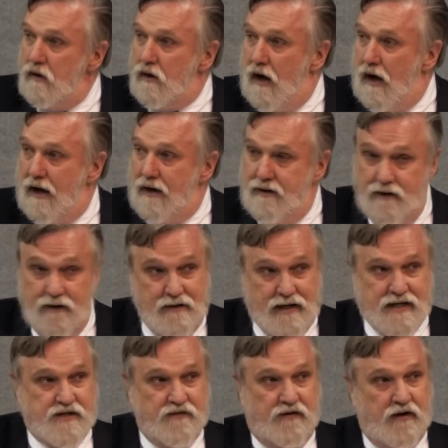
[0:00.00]
God
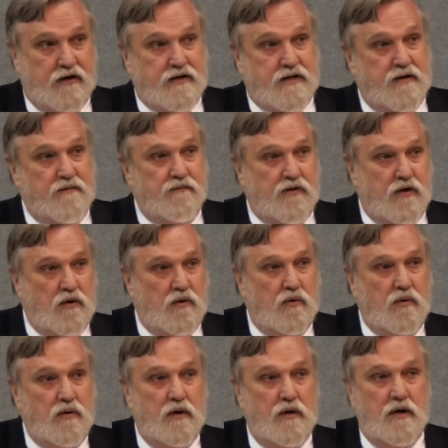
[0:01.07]
takes a very dim
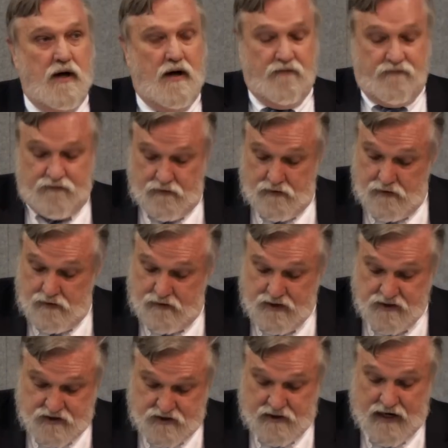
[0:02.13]
view of
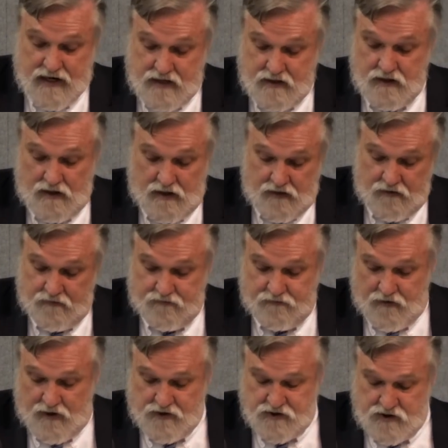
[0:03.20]
this kind of
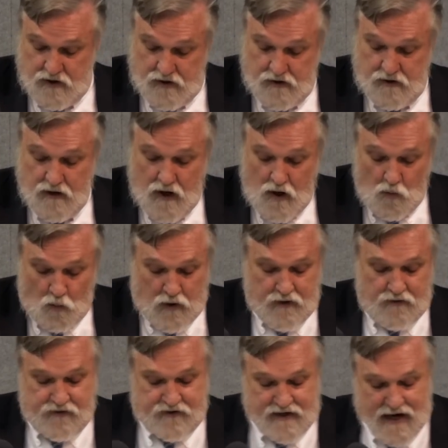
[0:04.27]
falsehood.
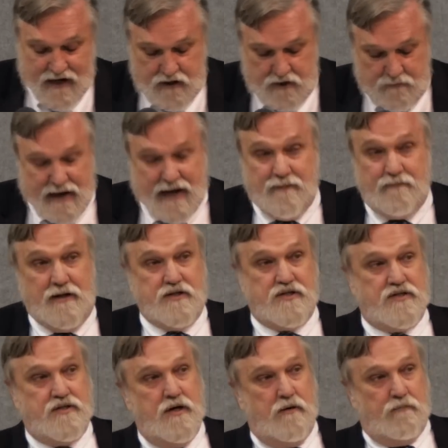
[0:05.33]
One of the Ten
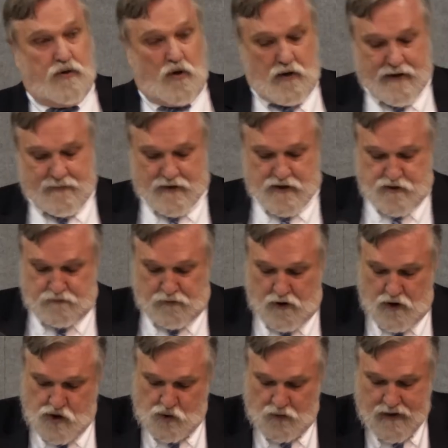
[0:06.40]
Commandments prohibits
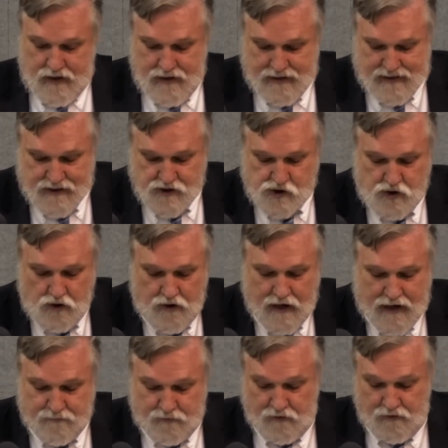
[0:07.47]
perjury against your
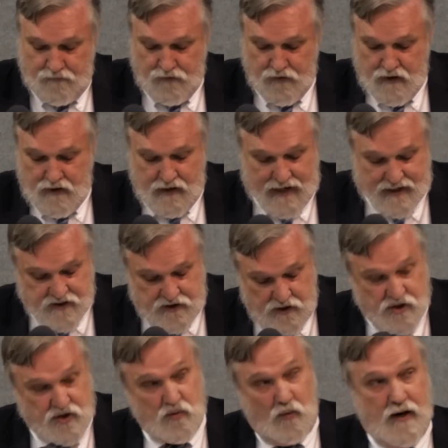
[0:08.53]
neighbor,
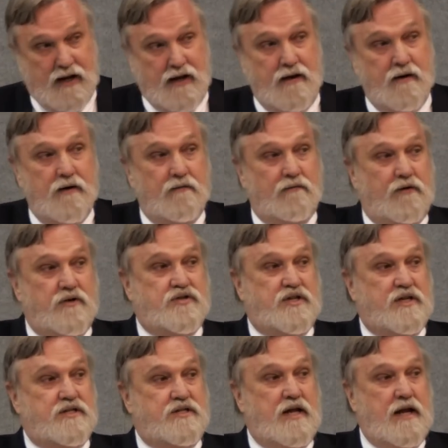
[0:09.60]
Exodus twenty, verse
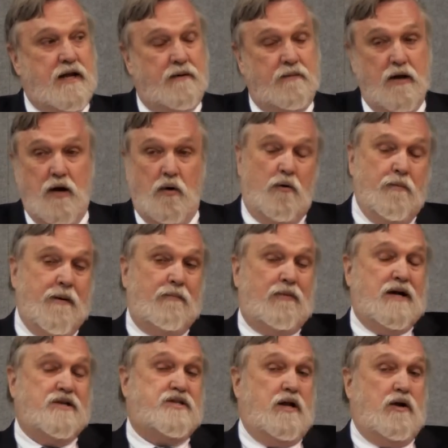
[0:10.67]
sixteen.
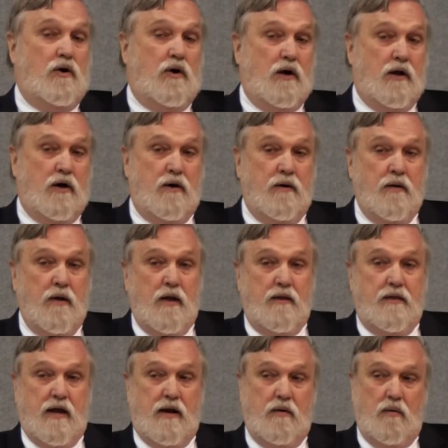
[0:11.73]
Remember I said earlier
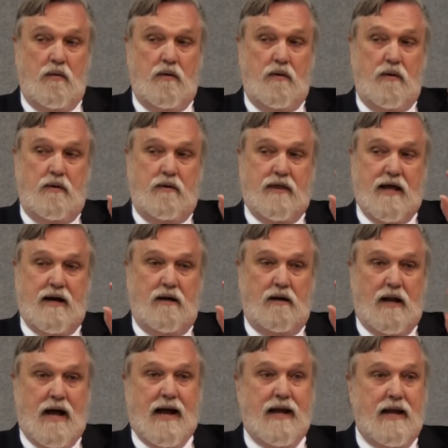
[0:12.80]
that that
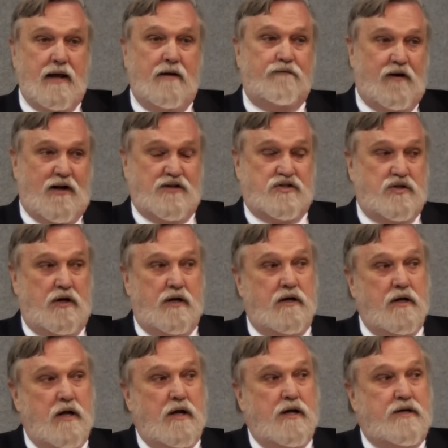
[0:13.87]
lying,
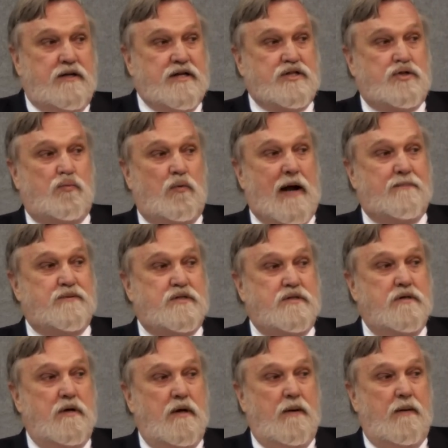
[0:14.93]
falsehood,
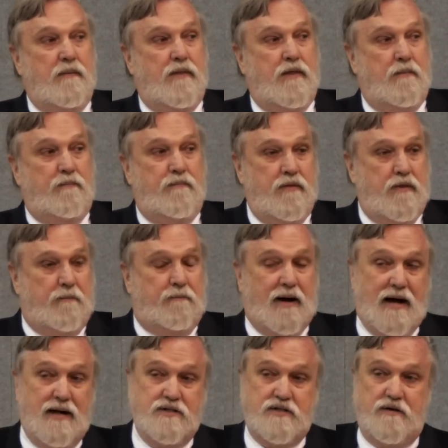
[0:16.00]
disrupts the, the
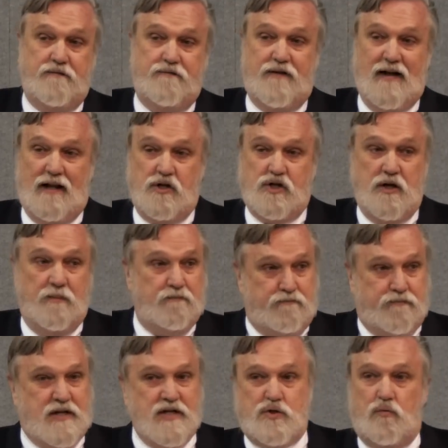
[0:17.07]
bonds of
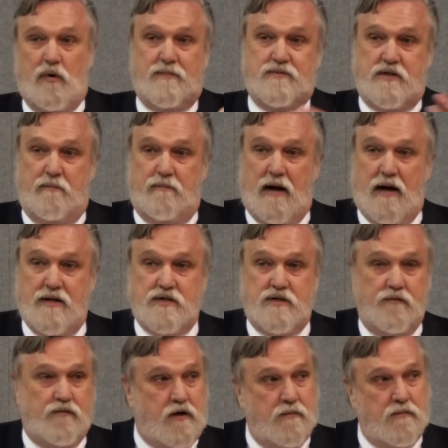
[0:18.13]
fellowship, disrupts the bonds
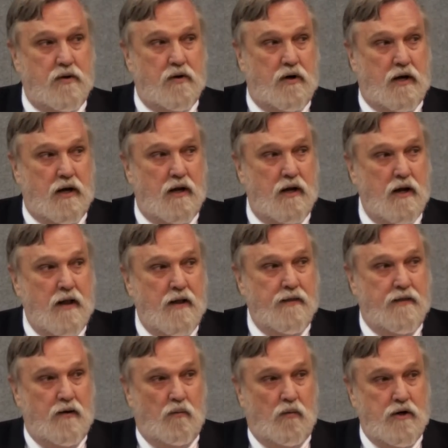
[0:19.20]
of community.
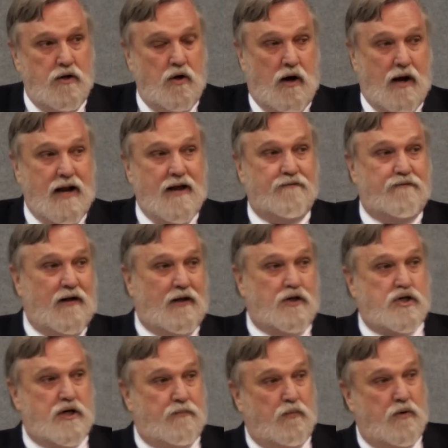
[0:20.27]
That when you ought to have
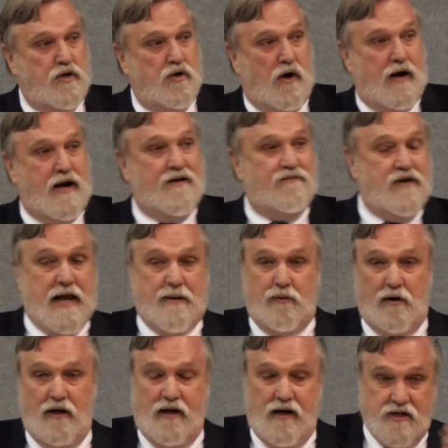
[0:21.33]
fellowship, when you ought to have
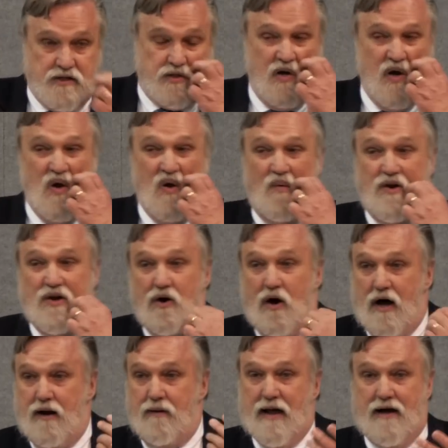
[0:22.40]
neighborliness, when you
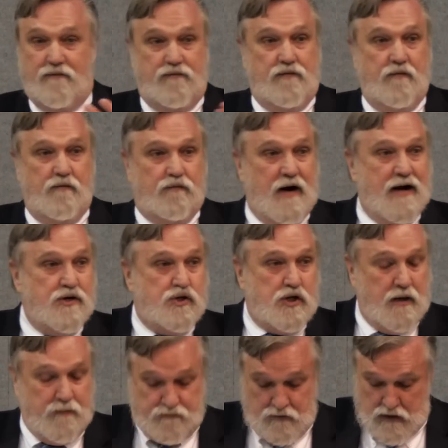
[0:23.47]
ought to have
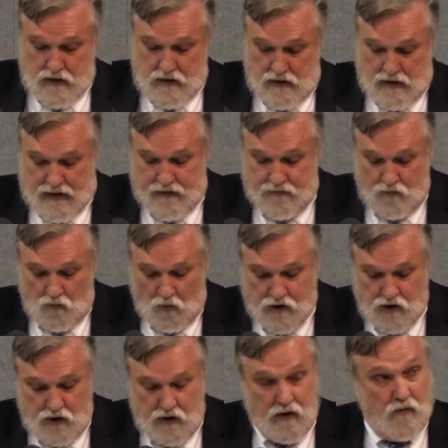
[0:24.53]
friendship, uh,
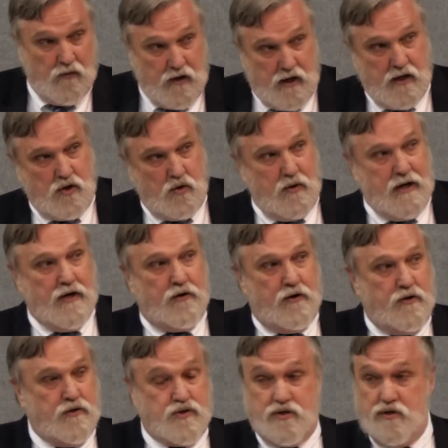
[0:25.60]
what, and you
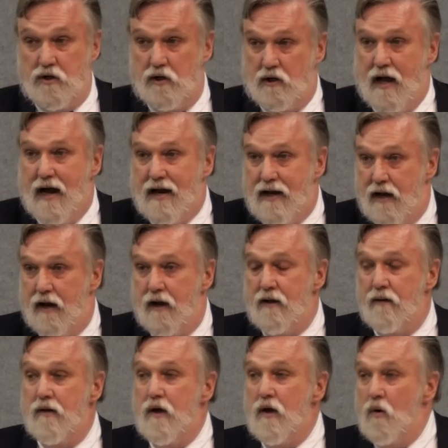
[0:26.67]
introduce
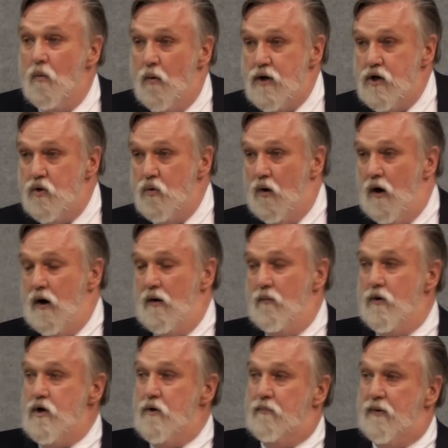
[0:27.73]
lying, when you
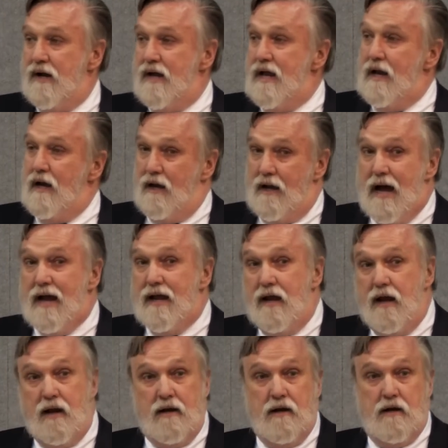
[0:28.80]
when you bring in
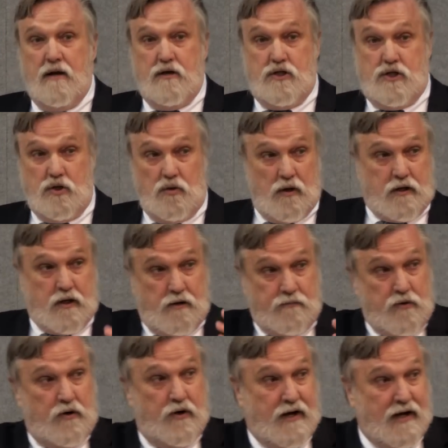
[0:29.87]
lying to a
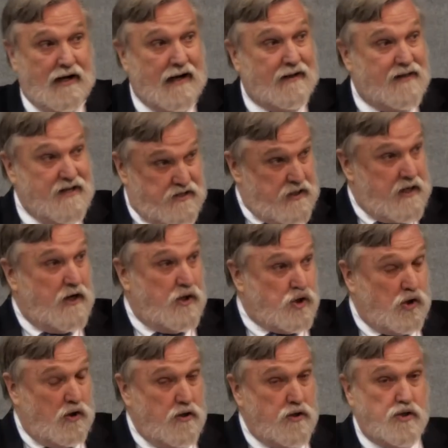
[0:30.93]
community like this in a
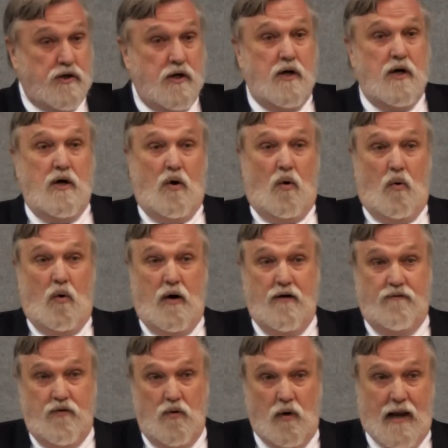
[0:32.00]
church, or
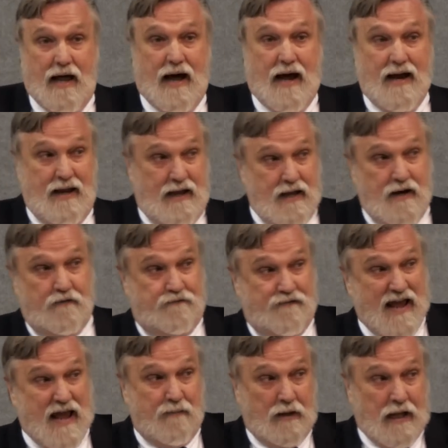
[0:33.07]
if you lie in a
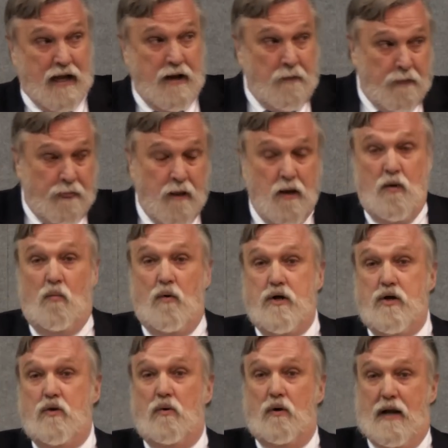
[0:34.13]
family,
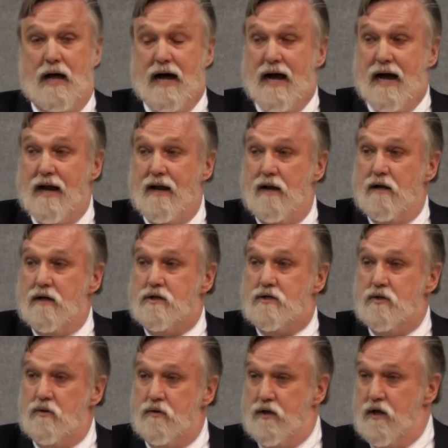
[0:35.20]
when you lie
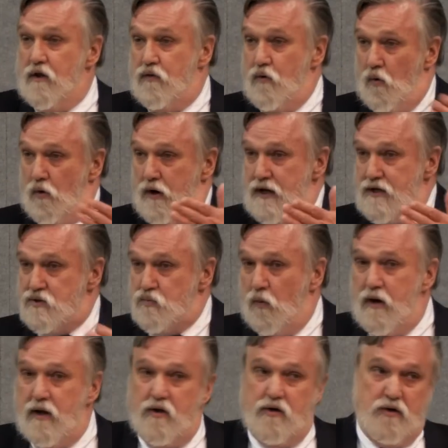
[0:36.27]
to the authorities,
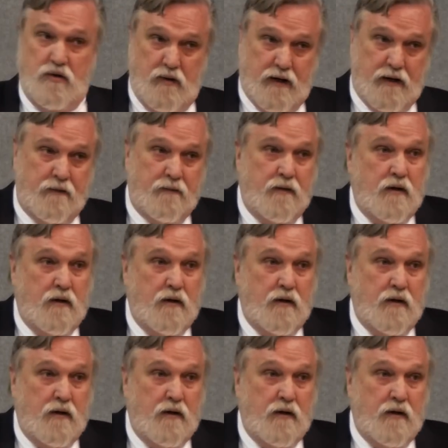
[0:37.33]
what are you doing?